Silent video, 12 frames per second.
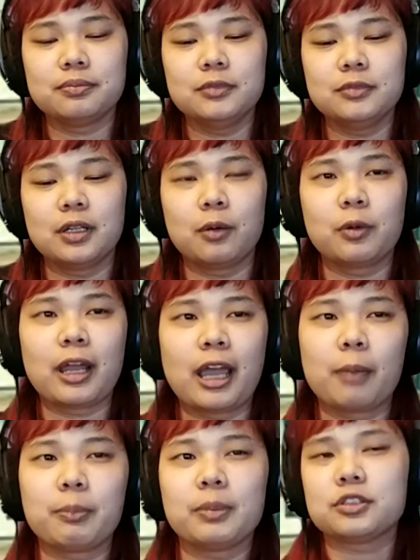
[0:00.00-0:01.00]
what
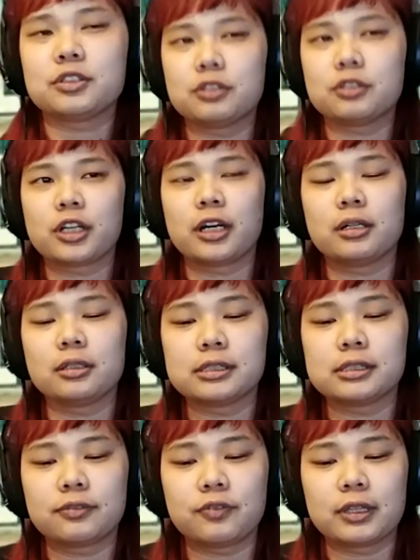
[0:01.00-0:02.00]
happened to the child
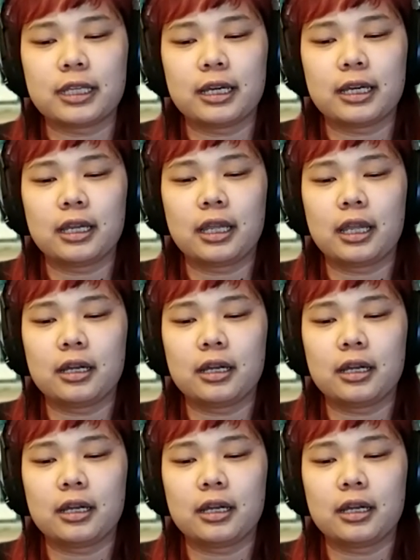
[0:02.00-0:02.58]
and stuff like that.